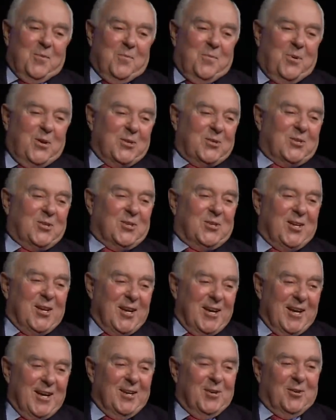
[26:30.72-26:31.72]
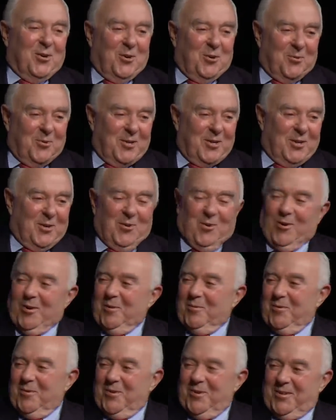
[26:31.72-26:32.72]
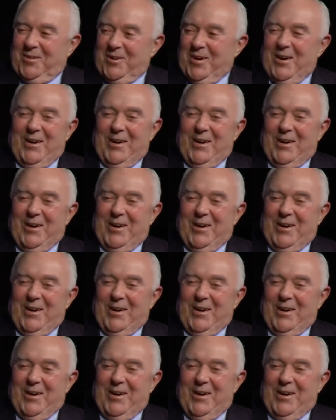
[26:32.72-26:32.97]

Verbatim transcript: puts his hand over the arm of the